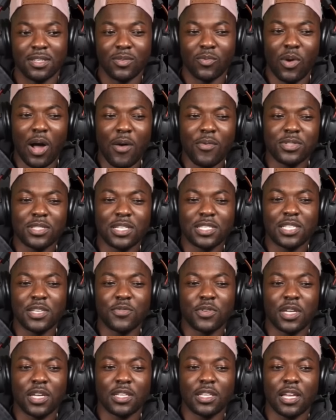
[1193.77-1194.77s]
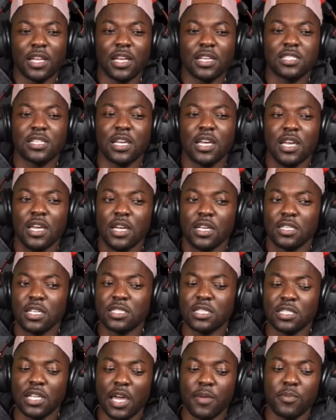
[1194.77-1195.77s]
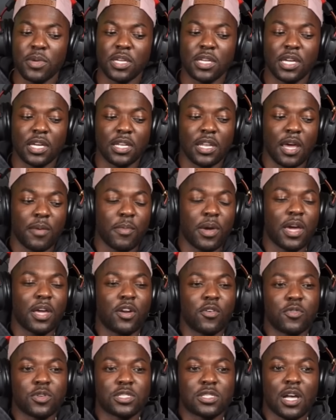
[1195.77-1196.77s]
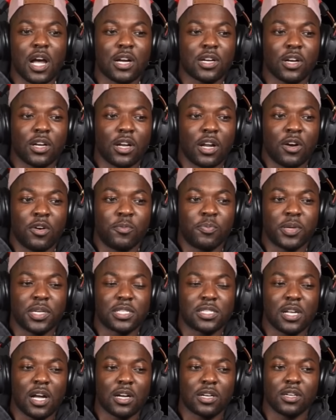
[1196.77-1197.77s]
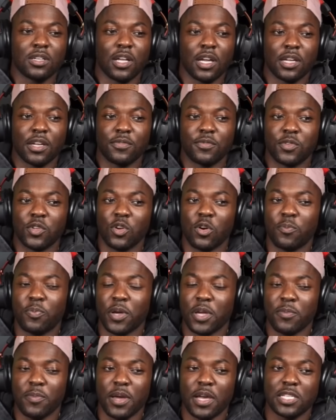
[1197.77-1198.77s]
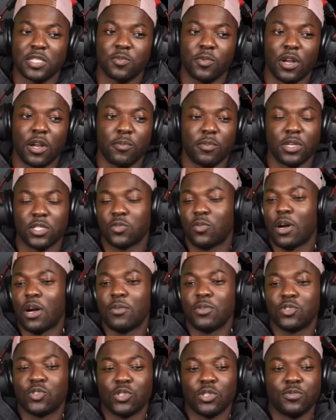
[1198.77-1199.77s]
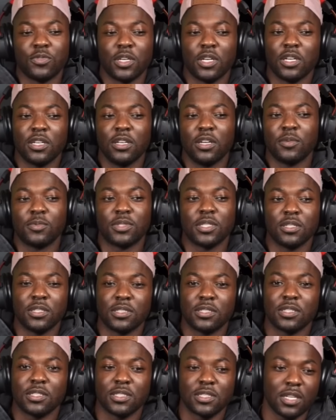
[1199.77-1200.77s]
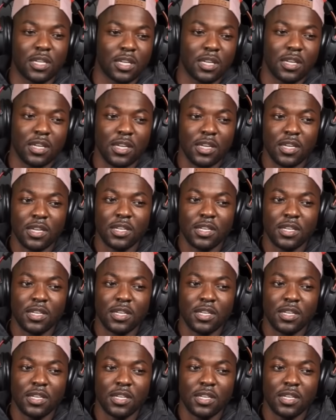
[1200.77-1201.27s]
why would this even get that? A, this is like me getting that mad over soccer, and I don't play soccer. Like, if you don't play basketball that much, why would you even heat up to this extent?